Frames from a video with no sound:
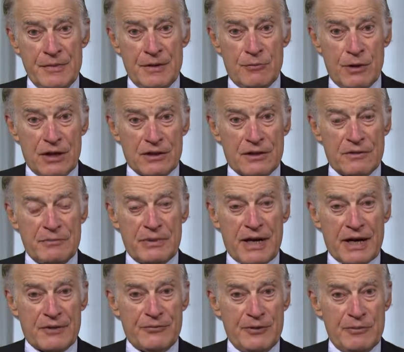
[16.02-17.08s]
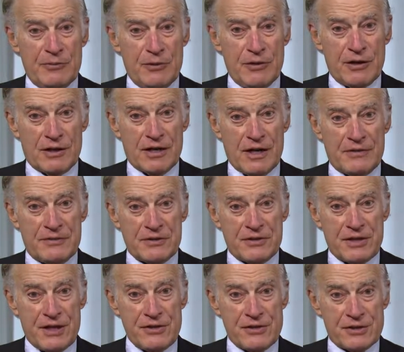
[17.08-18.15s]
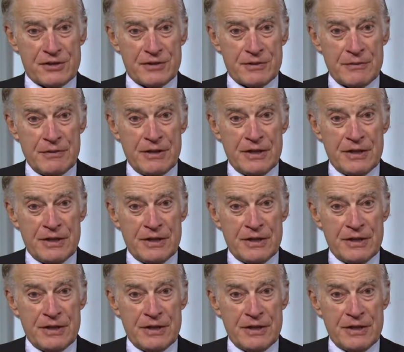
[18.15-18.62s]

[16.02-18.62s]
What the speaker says: Welcome back for more conversations.